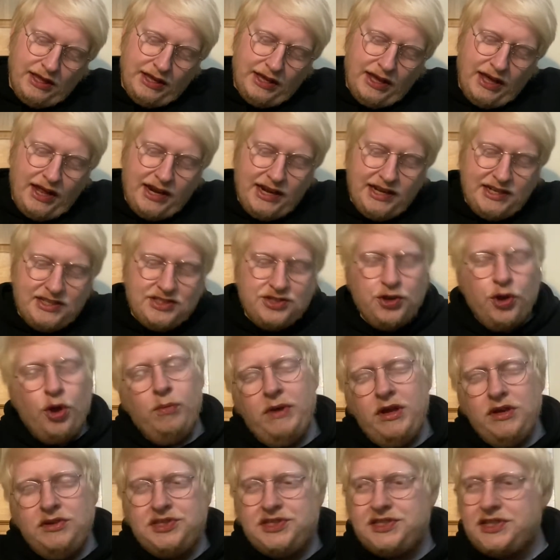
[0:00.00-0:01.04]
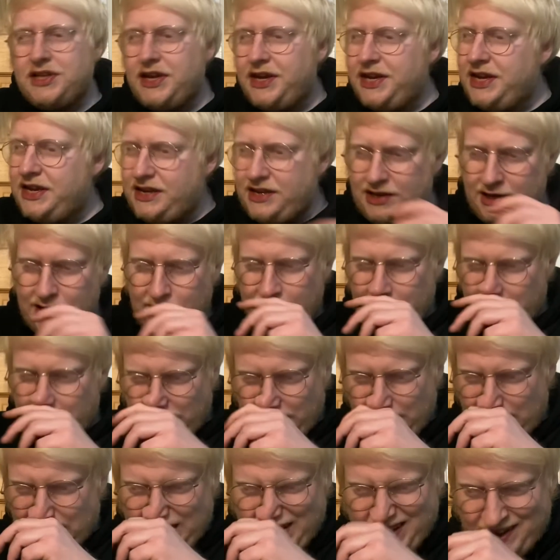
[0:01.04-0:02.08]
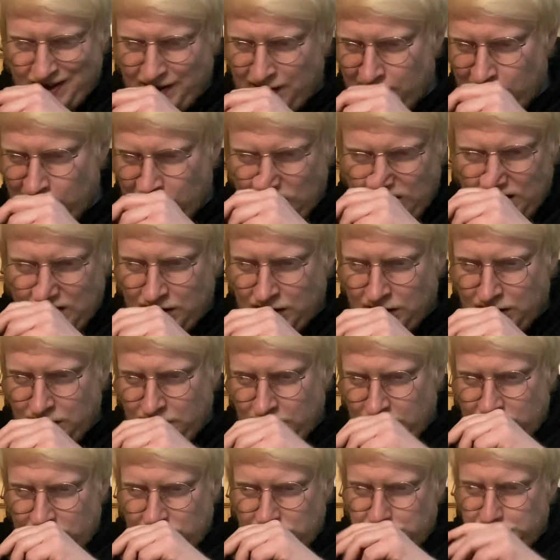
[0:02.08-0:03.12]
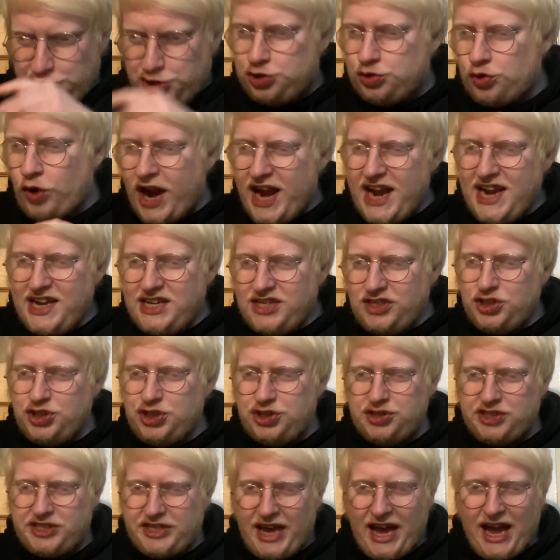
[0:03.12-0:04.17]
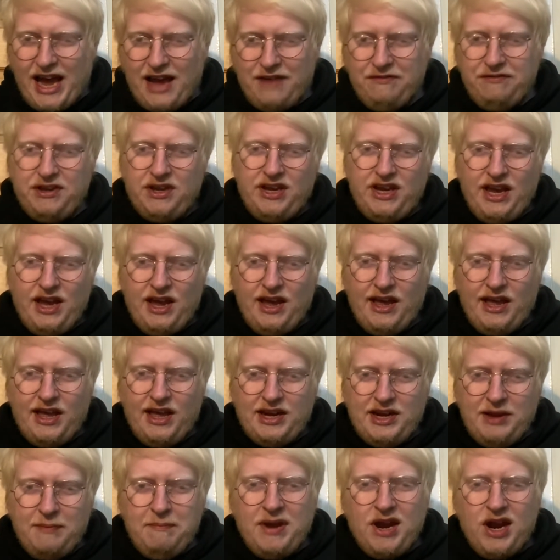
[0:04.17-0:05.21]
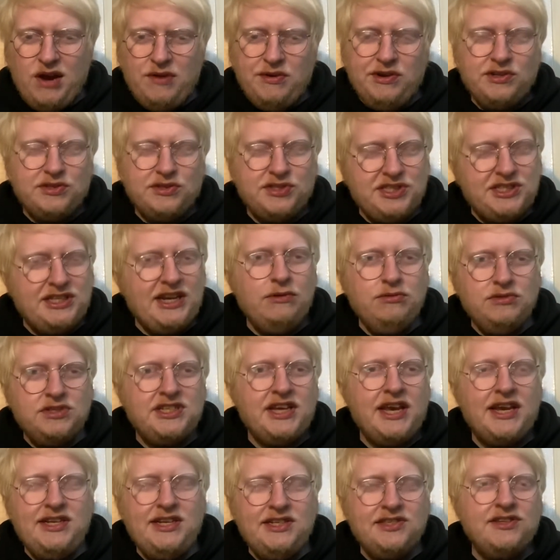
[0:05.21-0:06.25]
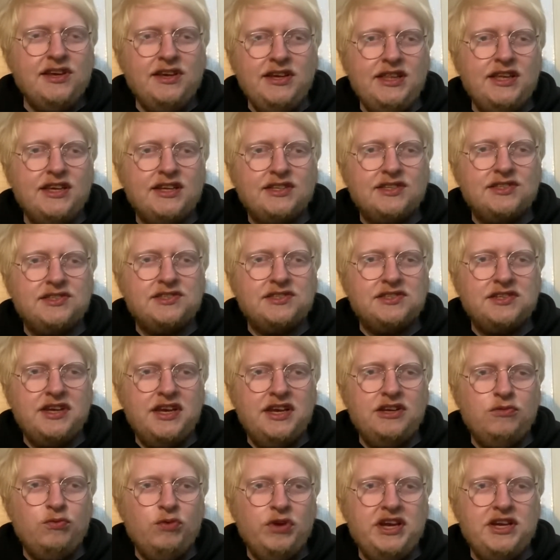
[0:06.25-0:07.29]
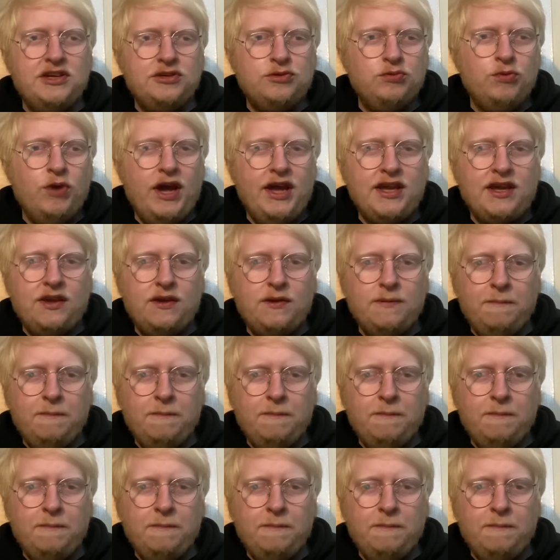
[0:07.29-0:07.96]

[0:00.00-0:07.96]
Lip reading: And it's almost like strange to have an imperial stout taste like this in a weird way.